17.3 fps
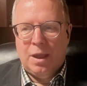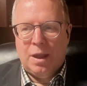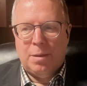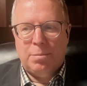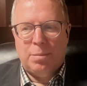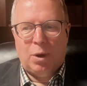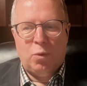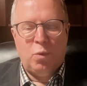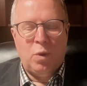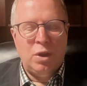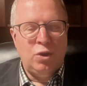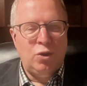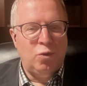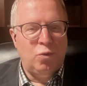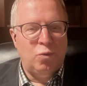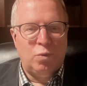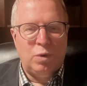But when
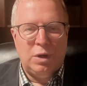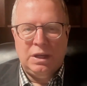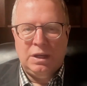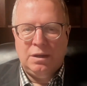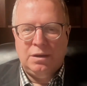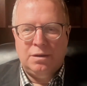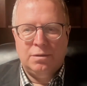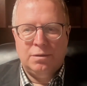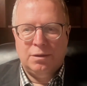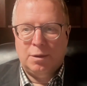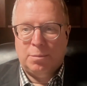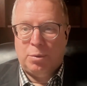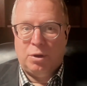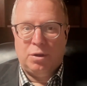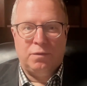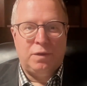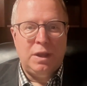you read the
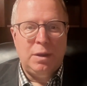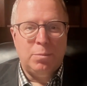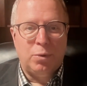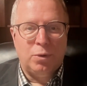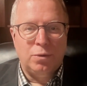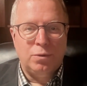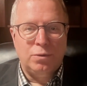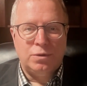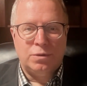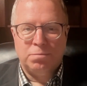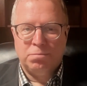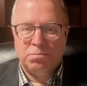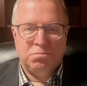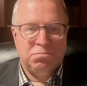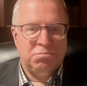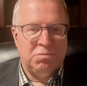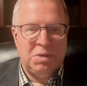book of Hebrews,
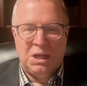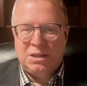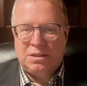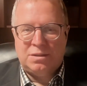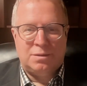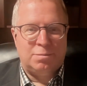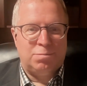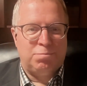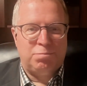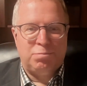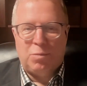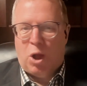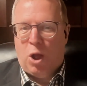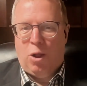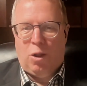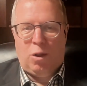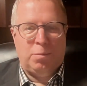it's
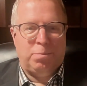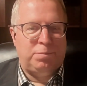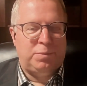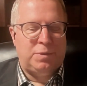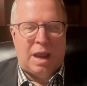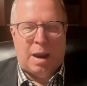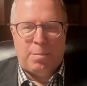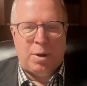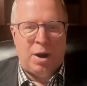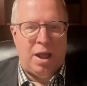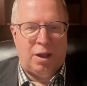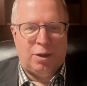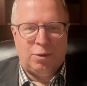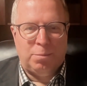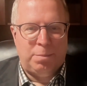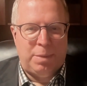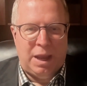all
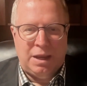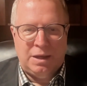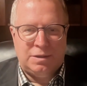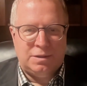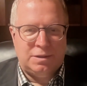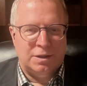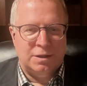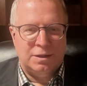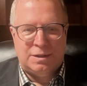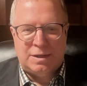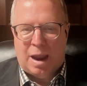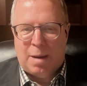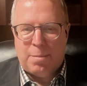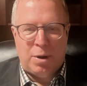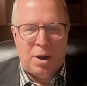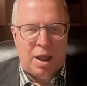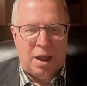tabernacle based and
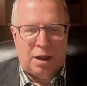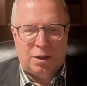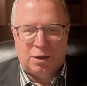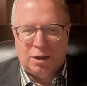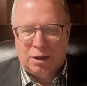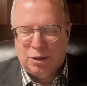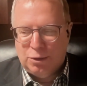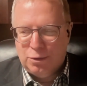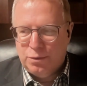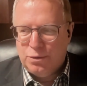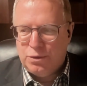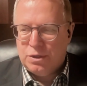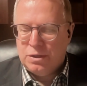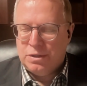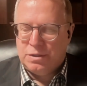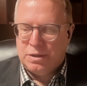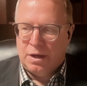tabernacle
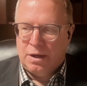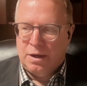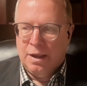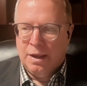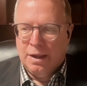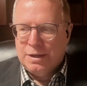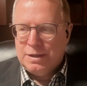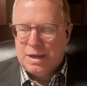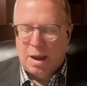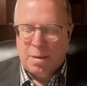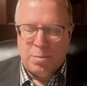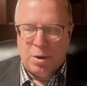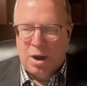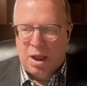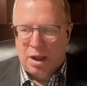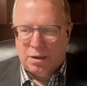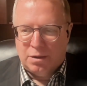allusions and
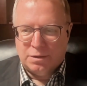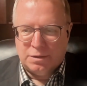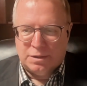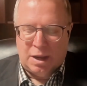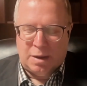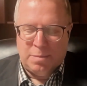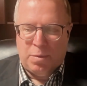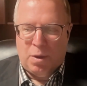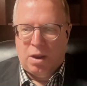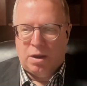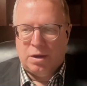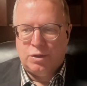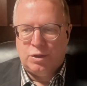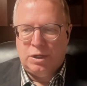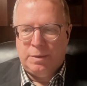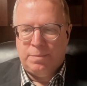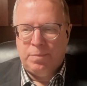tabernacle
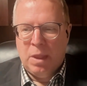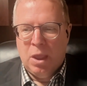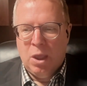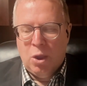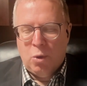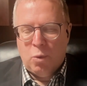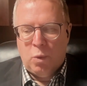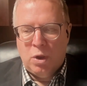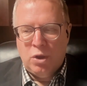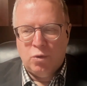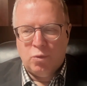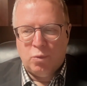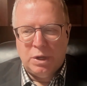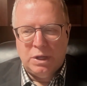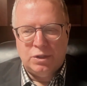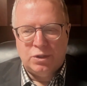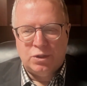typology. When you
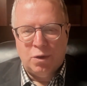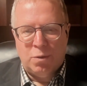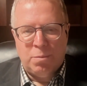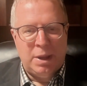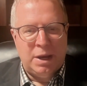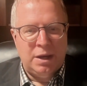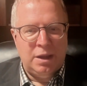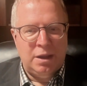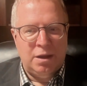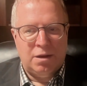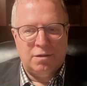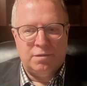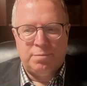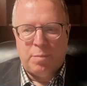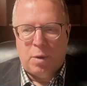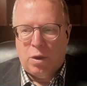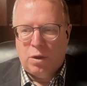read so many
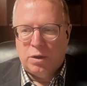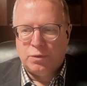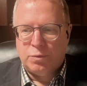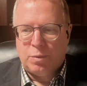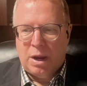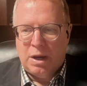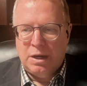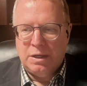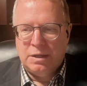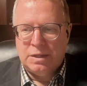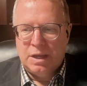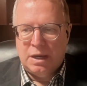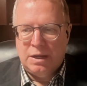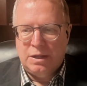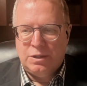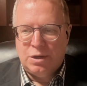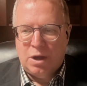of Paul's writings
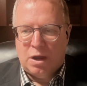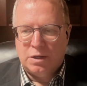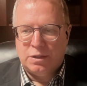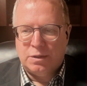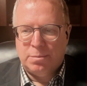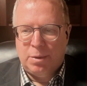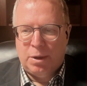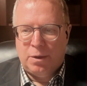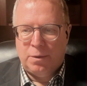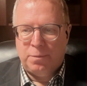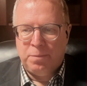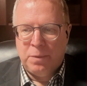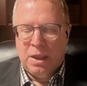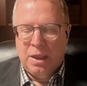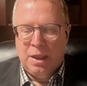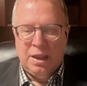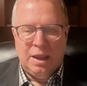and he talks about
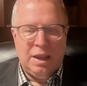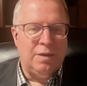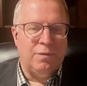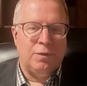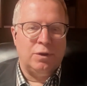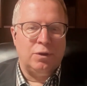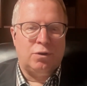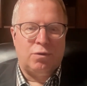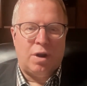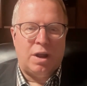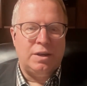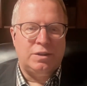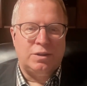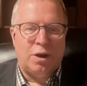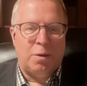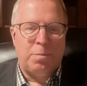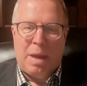even
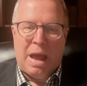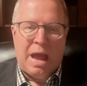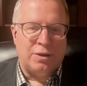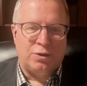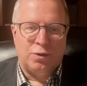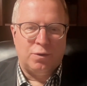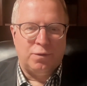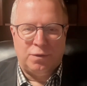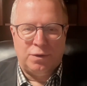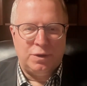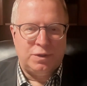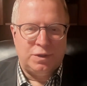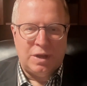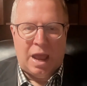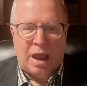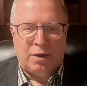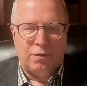Christ our Passover is
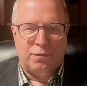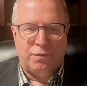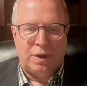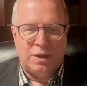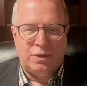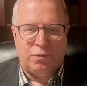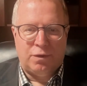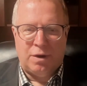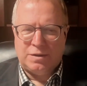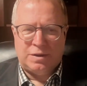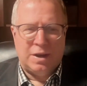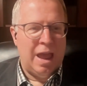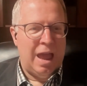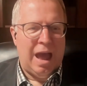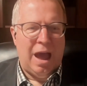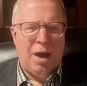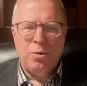sacrificed for us,
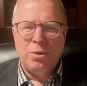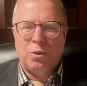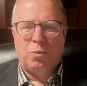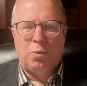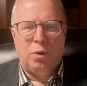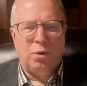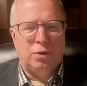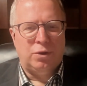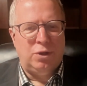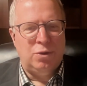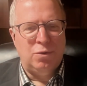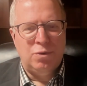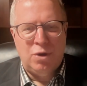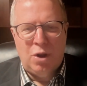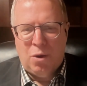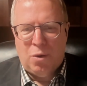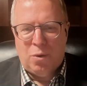how in the world do you
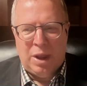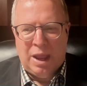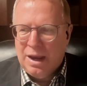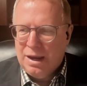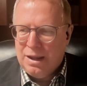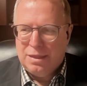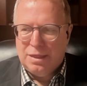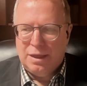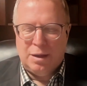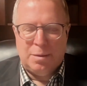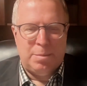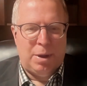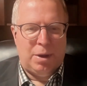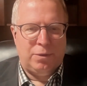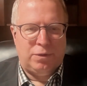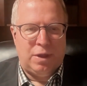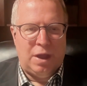know anything
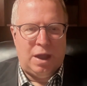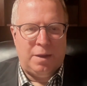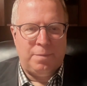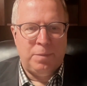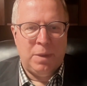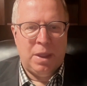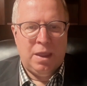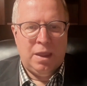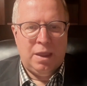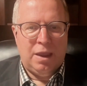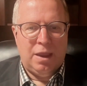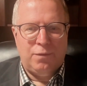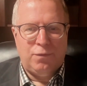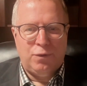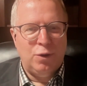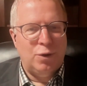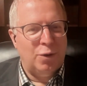about that?
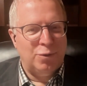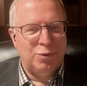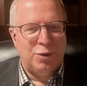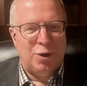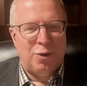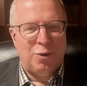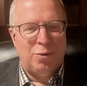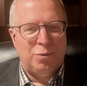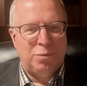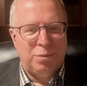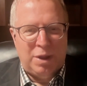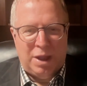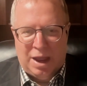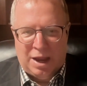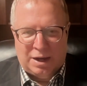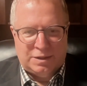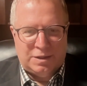if you don't know
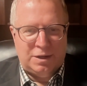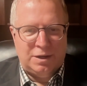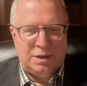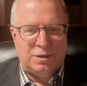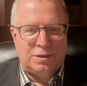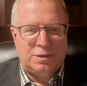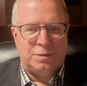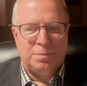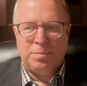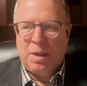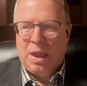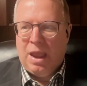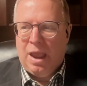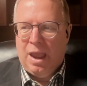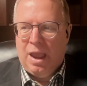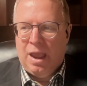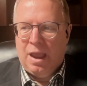Exodus
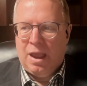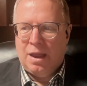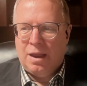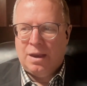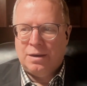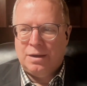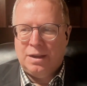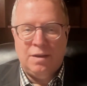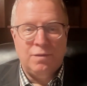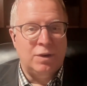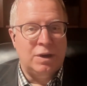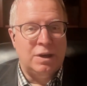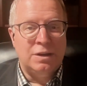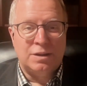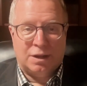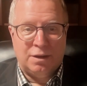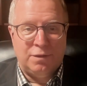and even
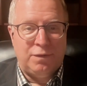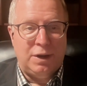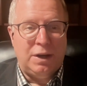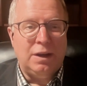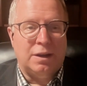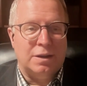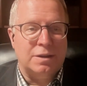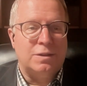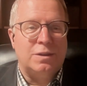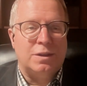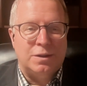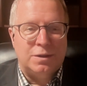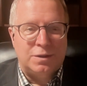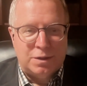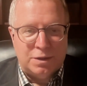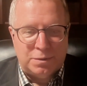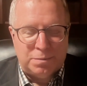into Leviticus, the
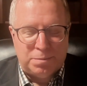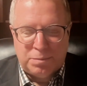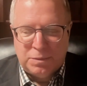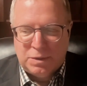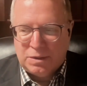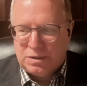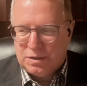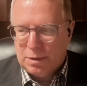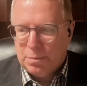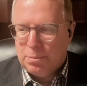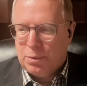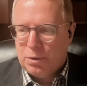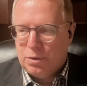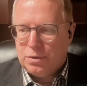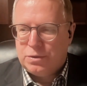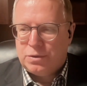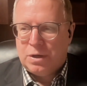the, the
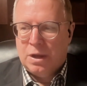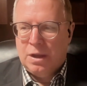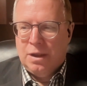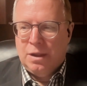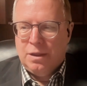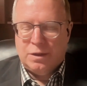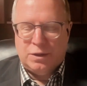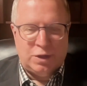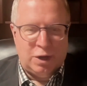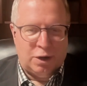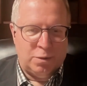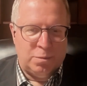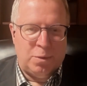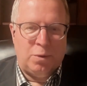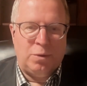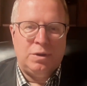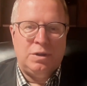symbols, the
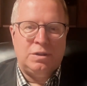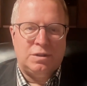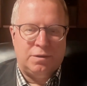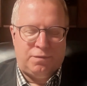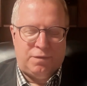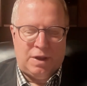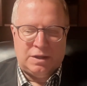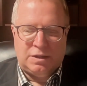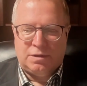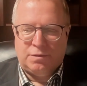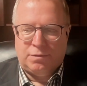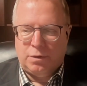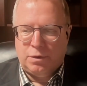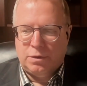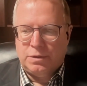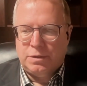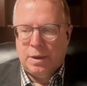ceremonies, the
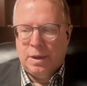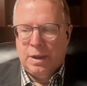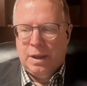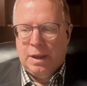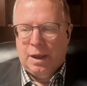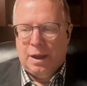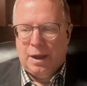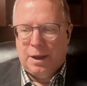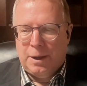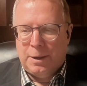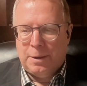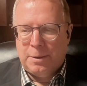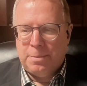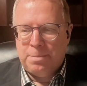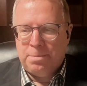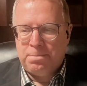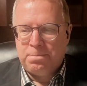festivals.
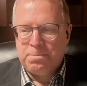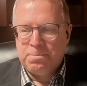Um,